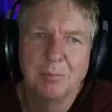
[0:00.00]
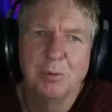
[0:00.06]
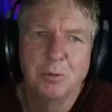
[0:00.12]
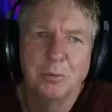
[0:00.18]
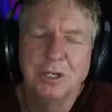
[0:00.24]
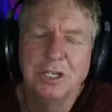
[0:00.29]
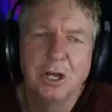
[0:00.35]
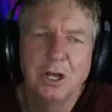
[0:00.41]
But
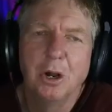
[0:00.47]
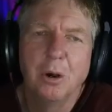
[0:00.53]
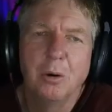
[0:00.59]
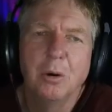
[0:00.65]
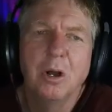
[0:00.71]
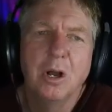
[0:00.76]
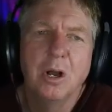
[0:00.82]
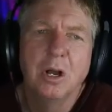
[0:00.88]
we
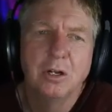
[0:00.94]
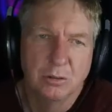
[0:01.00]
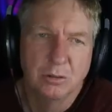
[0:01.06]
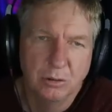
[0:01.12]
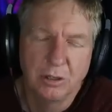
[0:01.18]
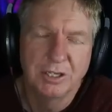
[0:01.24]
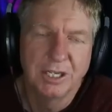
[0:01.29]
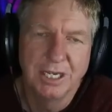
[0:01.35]
know,
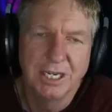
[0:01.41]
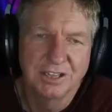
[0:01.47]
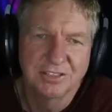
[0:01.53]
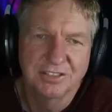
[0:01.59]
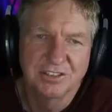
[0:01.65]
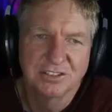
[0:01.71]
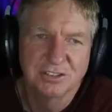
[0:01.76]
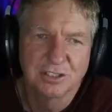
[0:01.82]
looking
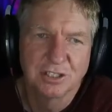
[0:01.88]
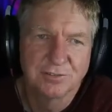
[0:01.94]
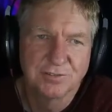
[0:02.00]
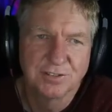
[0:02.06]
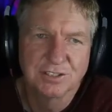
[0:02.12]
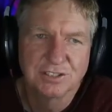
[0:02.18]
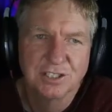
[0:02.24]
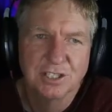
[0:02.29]
at the
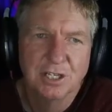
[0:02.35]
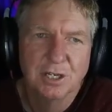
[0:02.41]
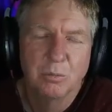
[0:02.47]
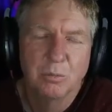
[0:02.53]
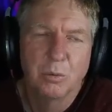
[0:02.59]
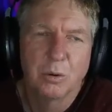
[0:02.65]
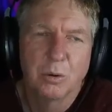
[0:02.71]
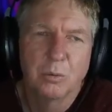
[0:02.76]
surface,
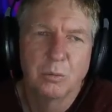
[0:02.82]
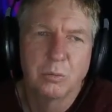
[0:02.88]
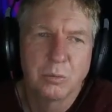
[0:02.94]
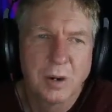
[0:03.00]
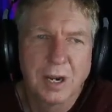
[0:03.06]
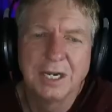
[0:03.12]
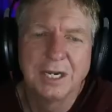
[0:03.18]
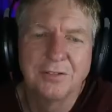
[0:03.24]
we're
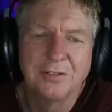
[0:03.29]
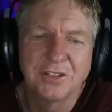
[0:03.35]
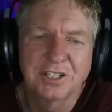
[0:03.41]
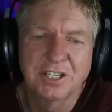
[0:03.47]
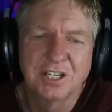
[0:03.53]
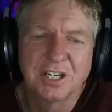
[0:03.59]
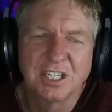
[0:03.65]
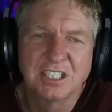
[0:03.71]
right on the
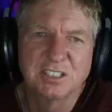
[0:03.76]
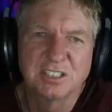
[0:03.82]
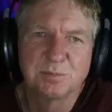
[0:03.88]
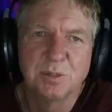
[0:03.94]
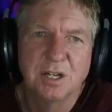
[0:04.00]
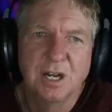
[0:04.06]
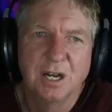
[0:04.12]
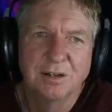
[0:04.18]
cusp
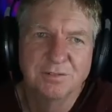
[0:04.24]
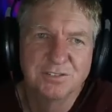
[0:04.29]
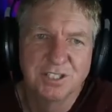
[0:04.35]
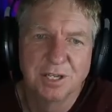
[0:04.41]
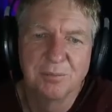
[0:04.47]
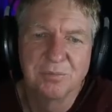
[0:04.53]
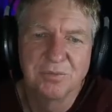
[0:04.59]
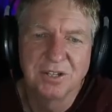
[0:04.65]
of
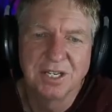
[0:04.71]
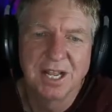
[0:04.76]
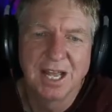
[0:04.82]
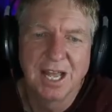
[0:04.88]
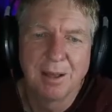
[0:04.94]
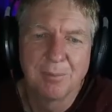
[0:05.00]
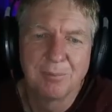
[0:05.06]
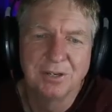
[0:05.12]
something
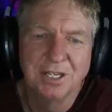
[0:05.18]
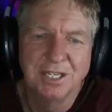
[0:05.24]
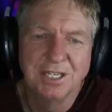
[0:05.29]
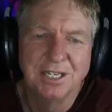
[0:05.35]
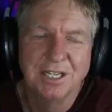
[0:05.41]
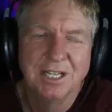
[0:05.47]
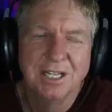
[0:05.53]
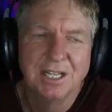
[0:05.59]

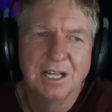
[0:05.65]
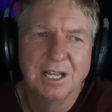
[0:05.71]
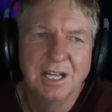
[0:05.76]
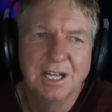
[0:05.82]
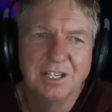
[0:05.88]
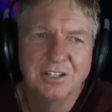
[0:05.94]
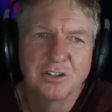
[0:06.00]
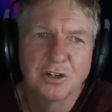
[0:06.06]
happening
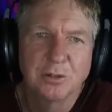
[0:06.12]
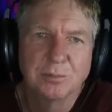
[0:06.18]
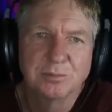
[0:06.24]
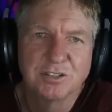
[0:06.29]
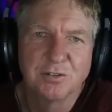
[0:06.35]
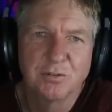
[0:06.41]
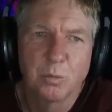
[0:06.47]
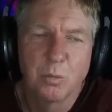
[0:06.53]
eh, in
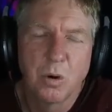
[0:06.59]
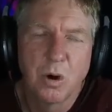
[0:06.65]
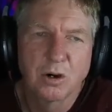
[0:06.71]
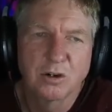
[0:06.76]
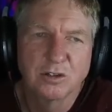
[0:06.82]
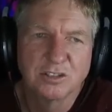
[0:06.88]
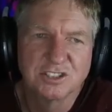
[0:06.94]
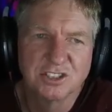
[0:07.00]
terms of the
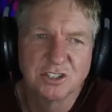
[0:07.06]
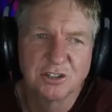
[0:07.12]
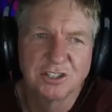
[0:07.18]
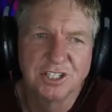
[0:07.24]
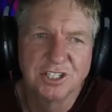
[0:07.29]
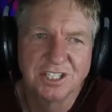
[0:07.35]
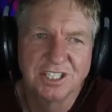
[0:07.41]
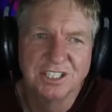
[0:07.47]
Walker
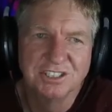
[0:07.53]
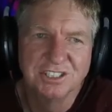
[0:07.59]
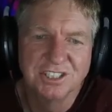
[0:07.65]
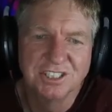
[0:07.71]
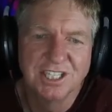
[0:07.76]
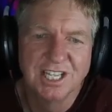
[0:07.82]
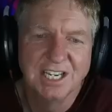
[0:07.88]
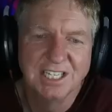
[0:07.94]

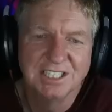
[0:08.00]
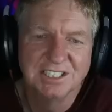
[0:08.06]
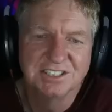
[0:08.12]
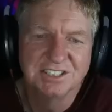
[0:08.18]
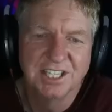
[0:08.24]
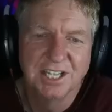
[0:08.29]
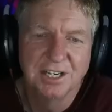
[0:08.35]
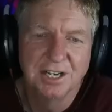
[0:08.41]
circulation getting
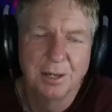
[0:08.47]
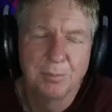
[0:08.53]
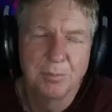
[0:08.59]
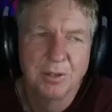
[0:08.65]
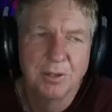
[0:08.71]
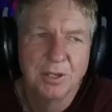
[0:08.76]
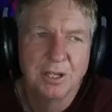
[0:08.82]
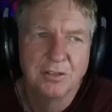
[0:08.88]
set
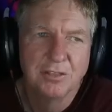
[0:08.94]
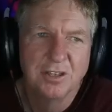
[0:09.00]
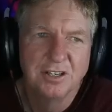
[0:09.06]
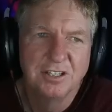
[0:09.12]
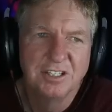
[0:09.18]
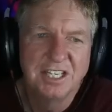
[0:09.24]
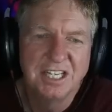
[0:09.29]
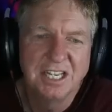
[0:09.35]
up. The
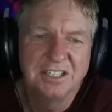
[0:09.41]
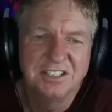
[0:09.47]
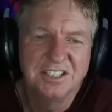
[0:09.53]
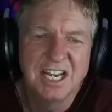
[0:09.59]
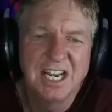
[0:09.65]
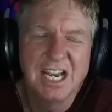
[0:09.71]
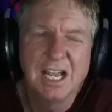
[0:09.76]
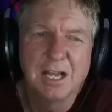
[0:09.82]

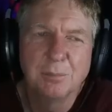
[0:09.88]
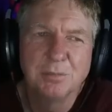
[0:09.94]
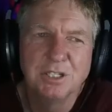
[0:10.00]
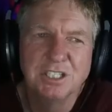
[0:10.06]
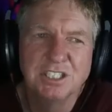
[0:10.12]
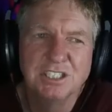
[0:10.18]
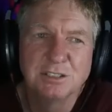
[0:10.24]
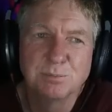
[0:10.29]
dam
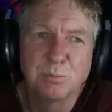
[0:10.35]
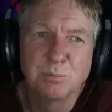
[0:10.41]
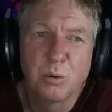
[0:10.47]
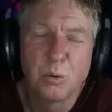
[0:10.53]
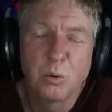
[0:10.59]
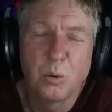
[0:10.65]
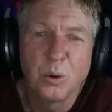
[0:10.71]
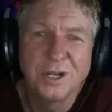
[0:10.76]
is
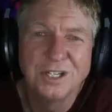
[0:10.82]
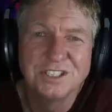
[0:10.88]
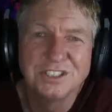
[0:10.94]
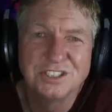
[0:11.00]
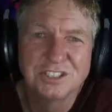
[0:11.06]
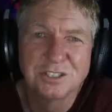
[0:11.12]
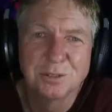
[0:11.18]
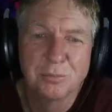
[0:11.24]

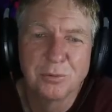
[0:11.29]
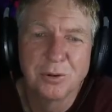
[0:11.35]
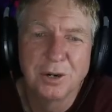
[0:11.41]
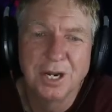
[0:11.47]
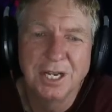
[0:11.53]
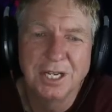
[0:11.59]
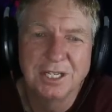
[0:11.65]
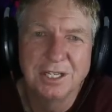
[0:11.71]
poised to
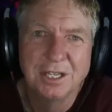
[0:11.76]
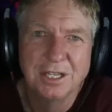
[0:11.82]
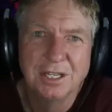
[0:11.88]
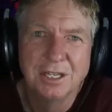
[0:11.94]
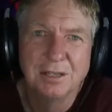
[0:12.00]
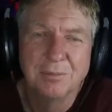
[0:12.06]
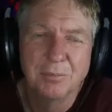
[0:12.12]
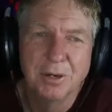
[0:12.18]
break,
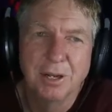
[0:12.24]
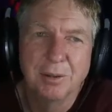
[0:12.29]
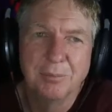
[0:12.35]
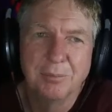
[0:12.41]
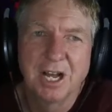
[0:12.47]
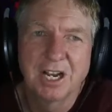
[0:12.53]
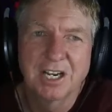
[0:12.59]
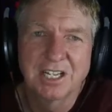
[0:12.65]
but
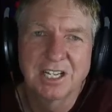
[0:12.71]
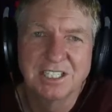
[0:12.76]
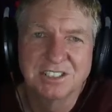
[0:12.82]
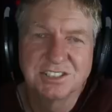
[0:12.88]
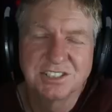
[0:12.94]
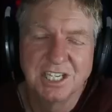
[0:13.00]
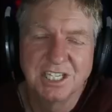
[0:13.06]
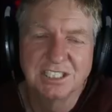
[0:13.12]
I'm not going to
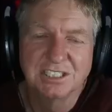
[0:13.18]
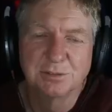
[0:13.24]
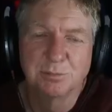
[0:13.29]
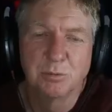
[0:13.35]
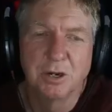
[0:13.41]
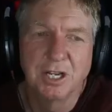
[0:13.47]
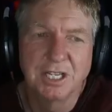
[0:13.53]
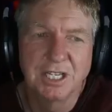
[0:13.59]
say it's
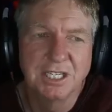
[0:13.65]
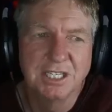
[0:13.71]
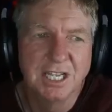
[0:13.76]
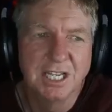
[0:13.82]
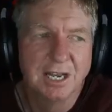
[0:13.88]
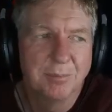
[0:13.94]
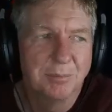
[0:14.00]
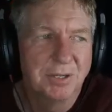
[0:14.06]
breaking
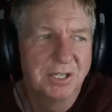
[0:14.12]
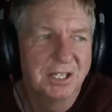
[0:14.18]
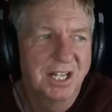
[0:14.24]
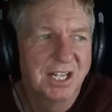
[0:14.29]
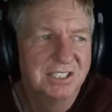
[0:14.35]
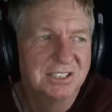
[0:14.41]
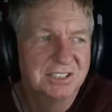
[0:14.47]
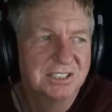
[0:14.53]
yet
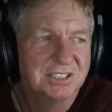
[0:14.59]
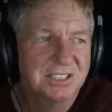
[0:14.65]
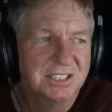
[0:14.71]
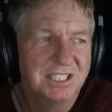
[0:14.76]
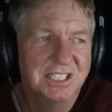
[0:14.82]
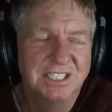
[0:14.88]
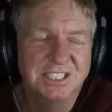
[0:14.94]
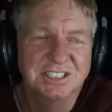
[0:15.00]
because
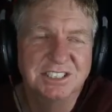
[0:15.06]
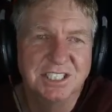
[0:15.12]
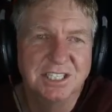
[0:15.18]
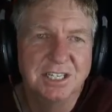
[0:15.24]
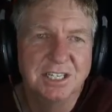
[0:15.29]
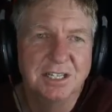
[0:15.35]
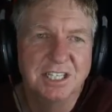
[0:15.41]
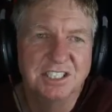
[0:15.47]
it
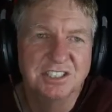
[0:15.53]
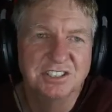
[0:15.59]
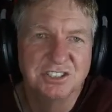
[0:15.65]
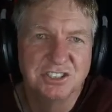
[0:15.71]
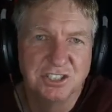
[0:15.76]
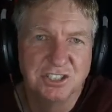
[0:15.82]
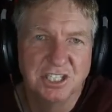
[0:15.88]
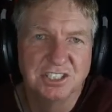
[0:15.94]
isn't. It's
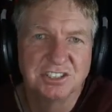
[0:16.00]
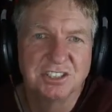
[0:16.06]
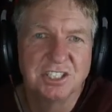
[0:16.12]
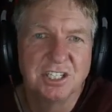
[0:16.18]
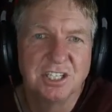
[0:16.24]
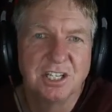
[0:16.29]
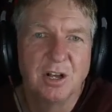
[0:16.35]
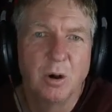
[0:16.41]

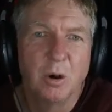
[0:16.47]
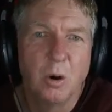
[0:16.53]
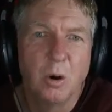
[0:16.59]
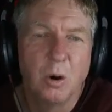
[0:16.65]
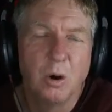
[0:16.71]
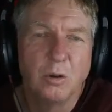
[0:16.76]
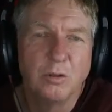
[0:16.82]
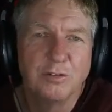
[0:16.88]
just
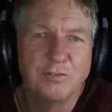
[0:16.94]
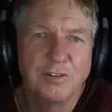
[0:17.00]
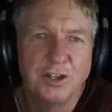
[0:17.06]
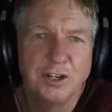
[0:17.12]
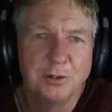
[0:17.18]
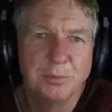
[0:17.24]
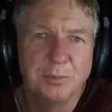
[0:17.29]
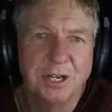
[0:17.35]
all the
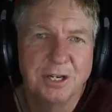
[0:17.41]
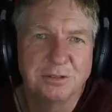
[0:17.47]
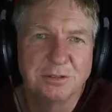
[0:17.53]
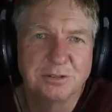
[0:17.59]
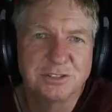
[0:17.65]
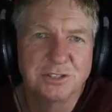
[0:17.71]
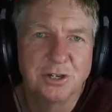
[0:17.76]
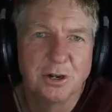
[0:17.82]

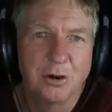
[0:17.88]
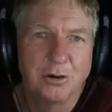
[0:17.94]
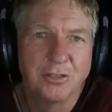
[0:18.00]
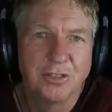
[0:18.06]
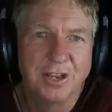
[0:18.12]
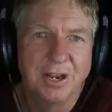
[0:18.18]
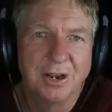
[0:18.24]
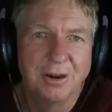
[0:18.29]
fundamentals are
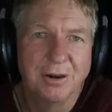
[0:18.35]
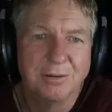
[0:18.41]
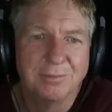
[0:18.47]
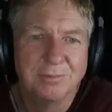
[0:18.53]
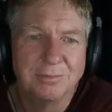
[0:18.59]
there.